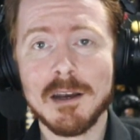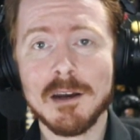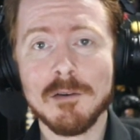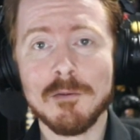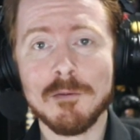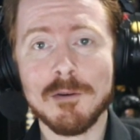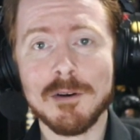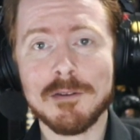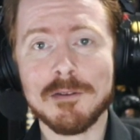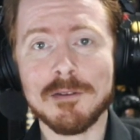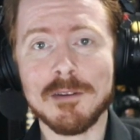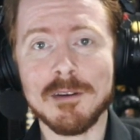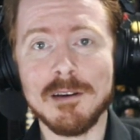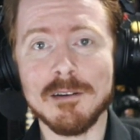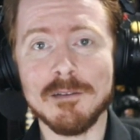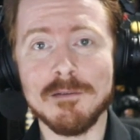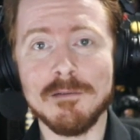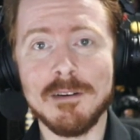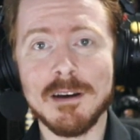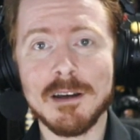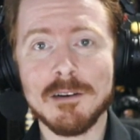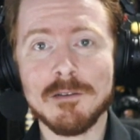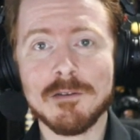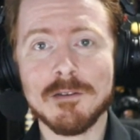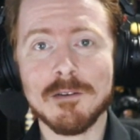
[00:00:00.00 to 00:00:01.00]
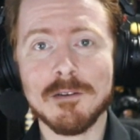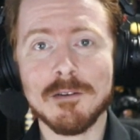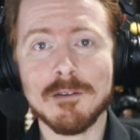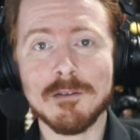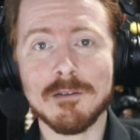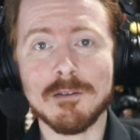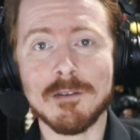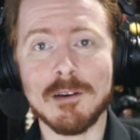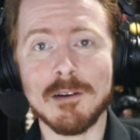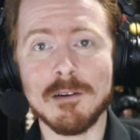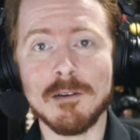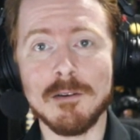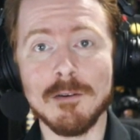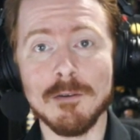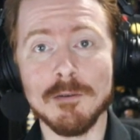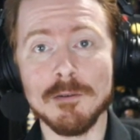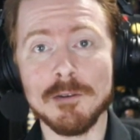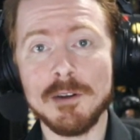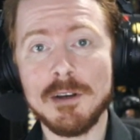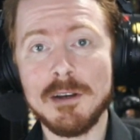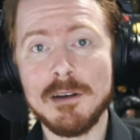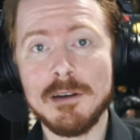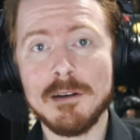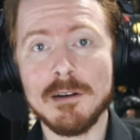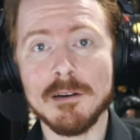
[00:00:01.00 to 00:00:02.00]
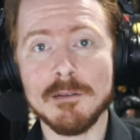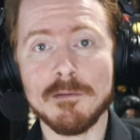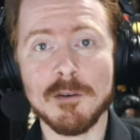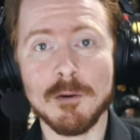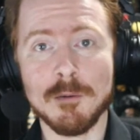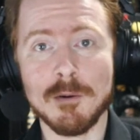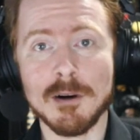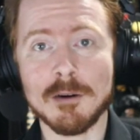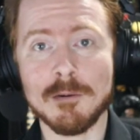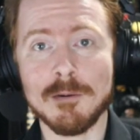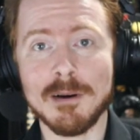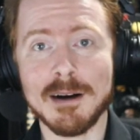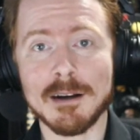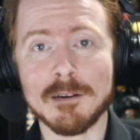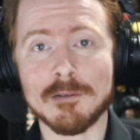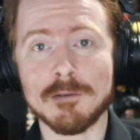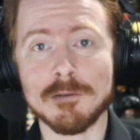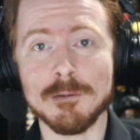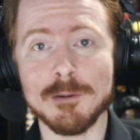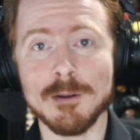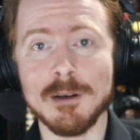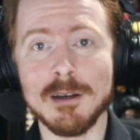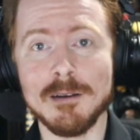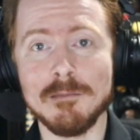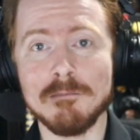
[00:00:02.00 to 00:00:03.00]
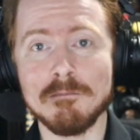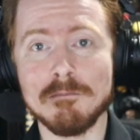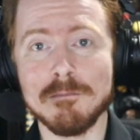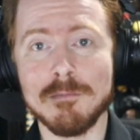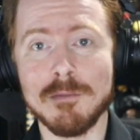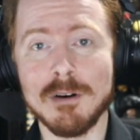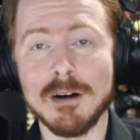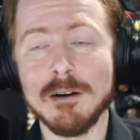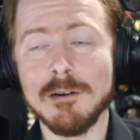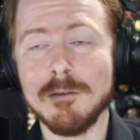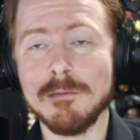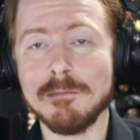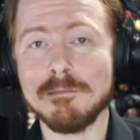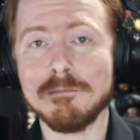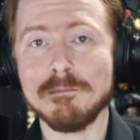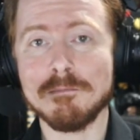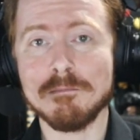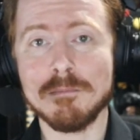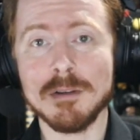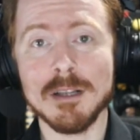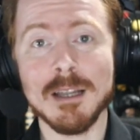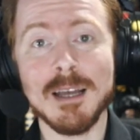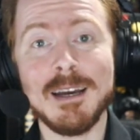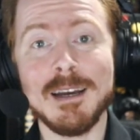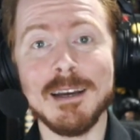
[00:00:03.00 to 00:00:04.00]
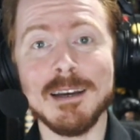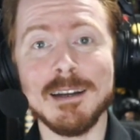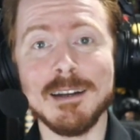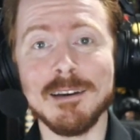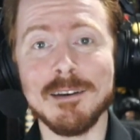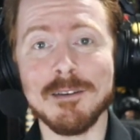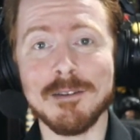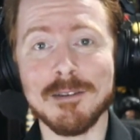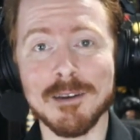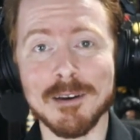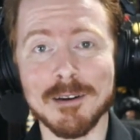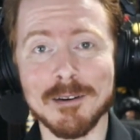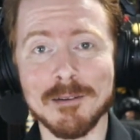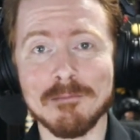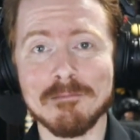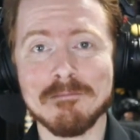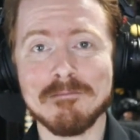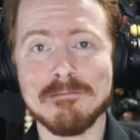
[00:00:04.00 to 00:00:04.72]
with the adventures that you'll need if you want to actually, well, play anything.